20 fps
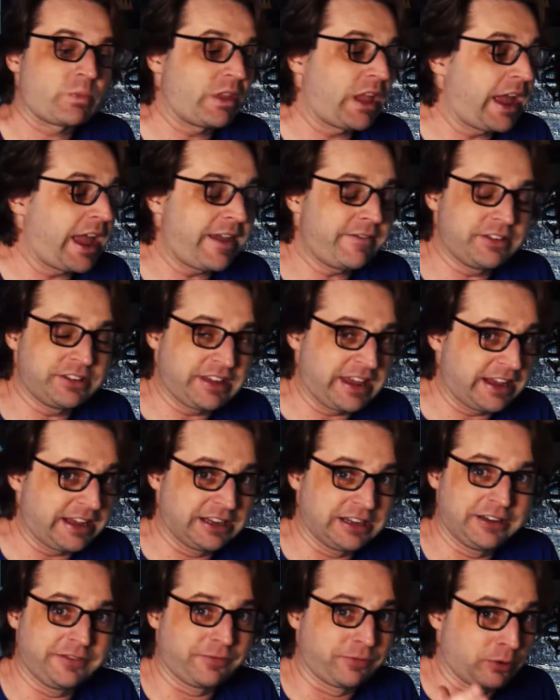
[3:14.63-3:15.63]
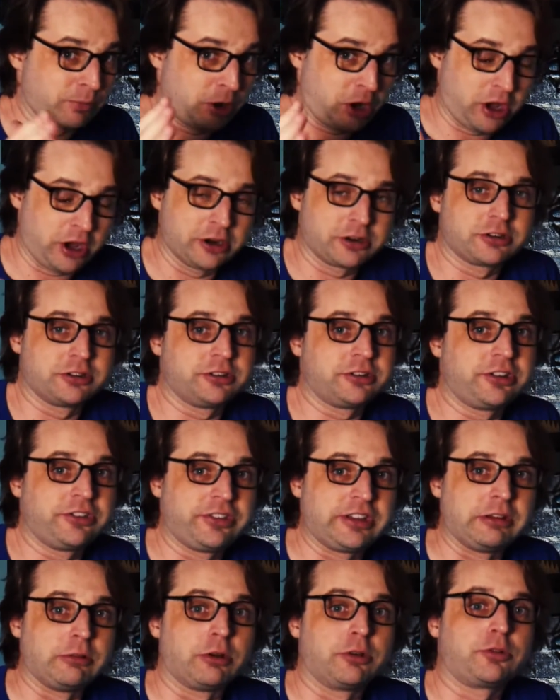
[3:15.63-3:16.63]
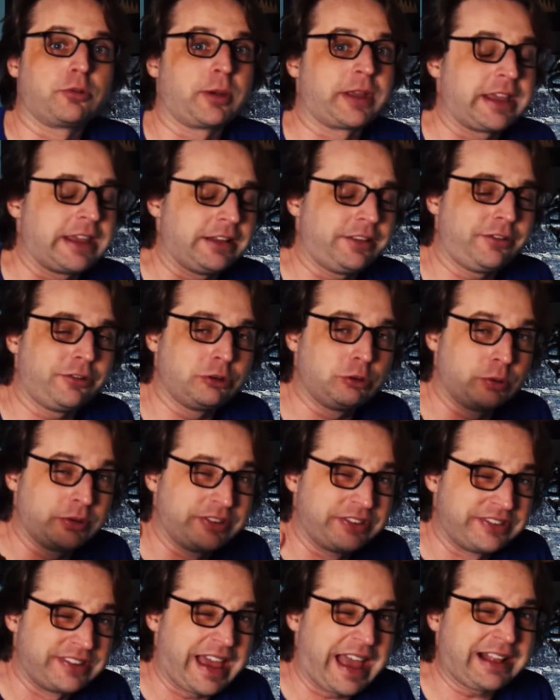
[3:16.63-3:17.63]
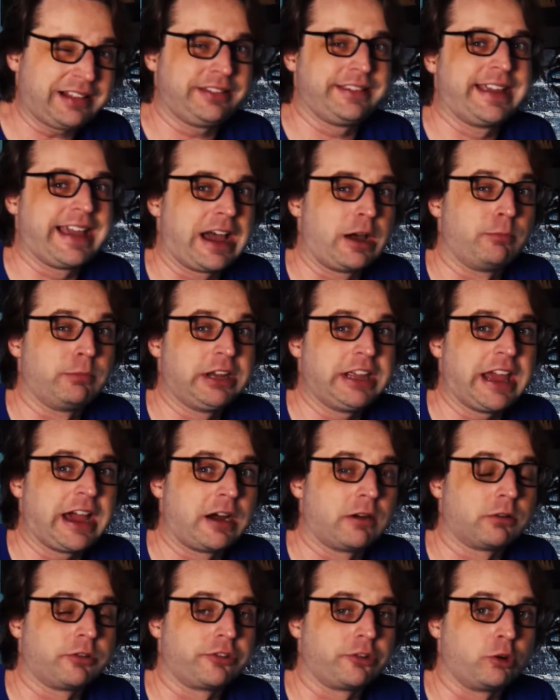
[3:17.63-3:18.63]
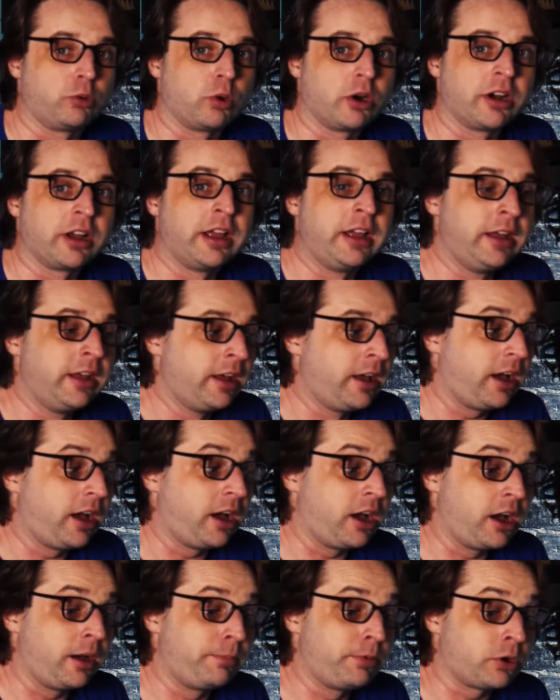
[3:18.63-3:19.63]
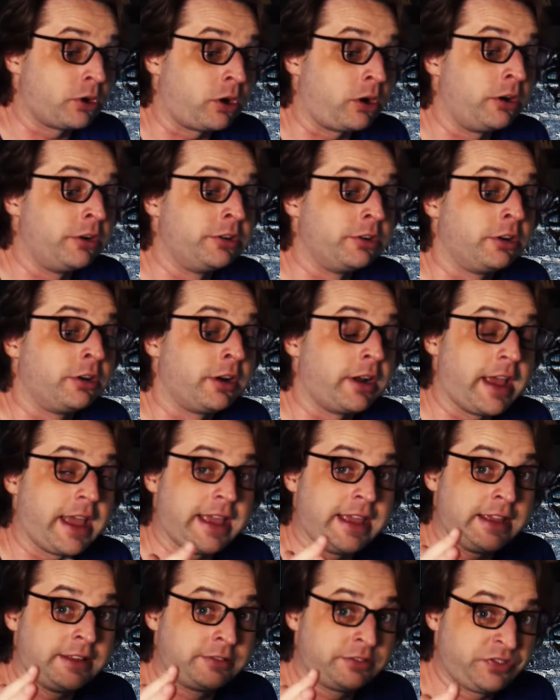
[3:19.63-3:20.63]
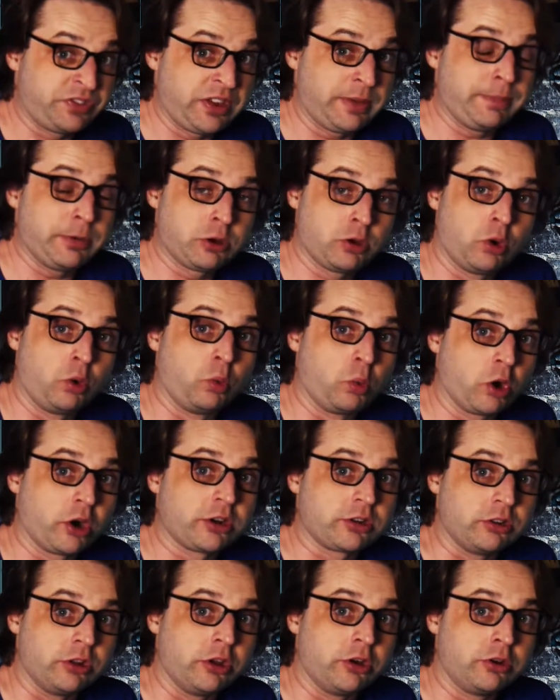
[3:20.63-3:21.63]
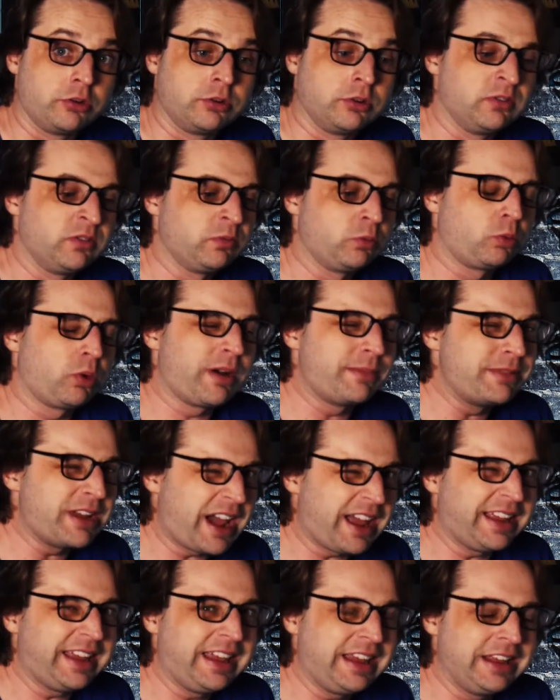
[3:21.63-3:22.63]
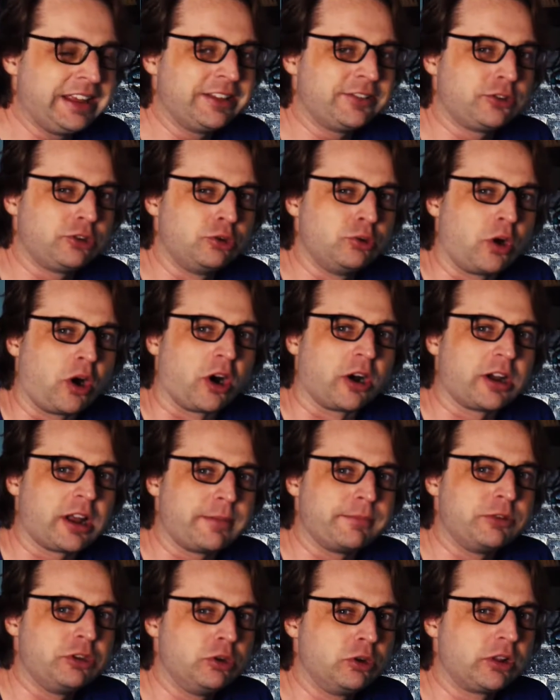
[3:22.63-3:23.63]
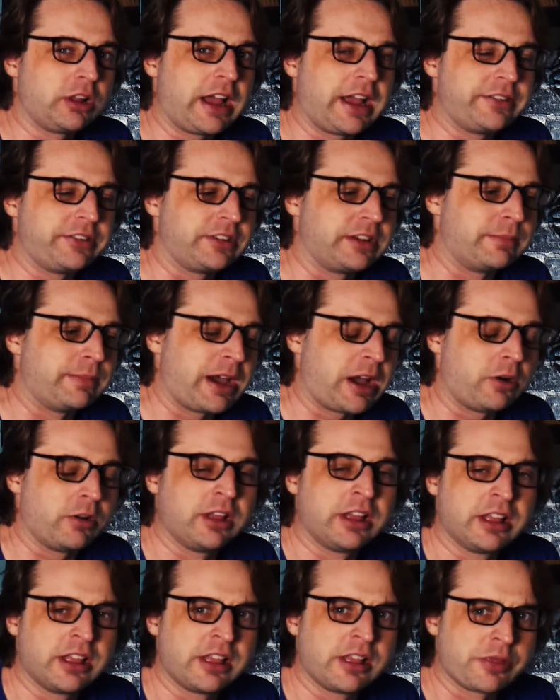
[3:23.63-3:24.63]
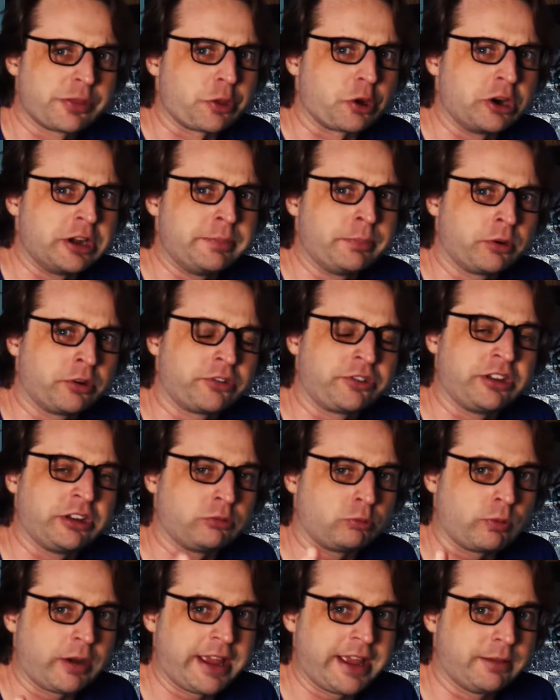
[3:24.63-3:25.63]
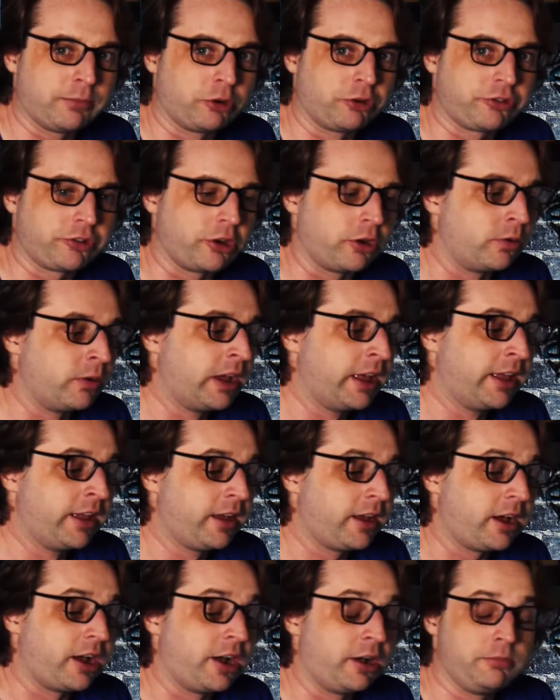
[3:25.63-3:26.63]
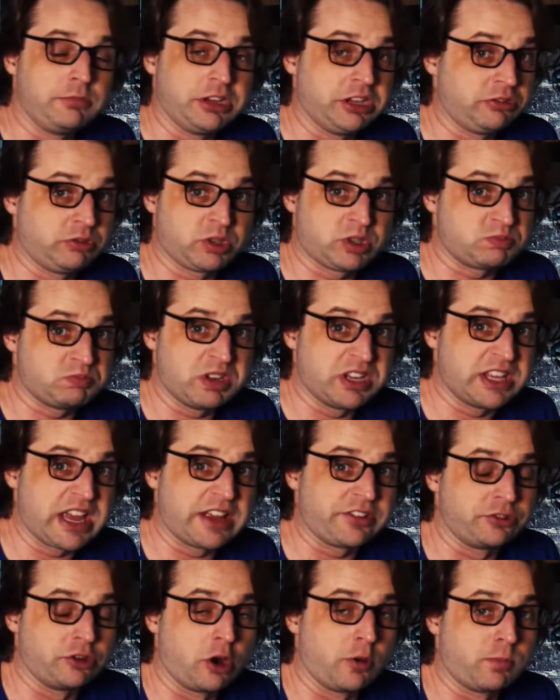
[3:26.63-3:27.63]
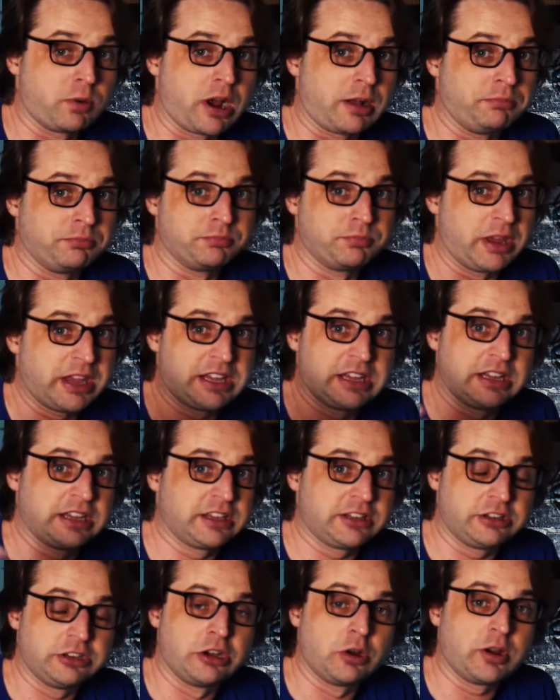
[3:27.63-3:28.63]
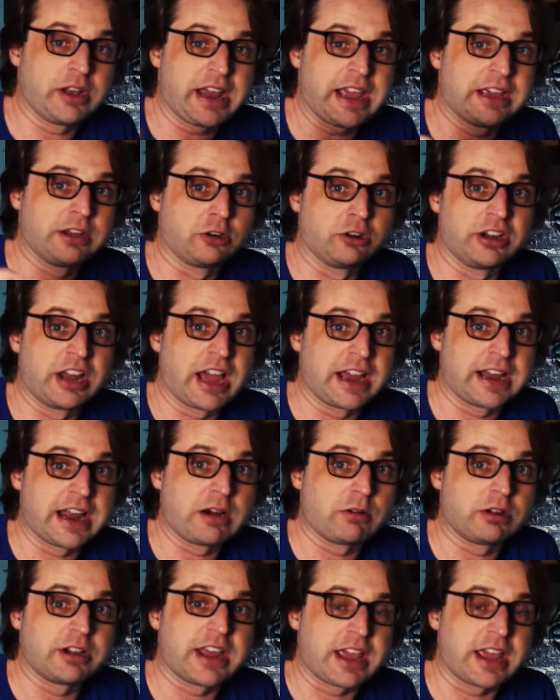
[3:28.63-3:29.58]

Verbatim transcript: I haven't taken it from 100 to 0, so I can't tell you exactly how many hours it'll work, uh, but under a typical workload where I'm not hitting it too hard, I'm utilizing about 30% RAM or so. Um, it's It has no problem making it, you know, an eight or a nine hour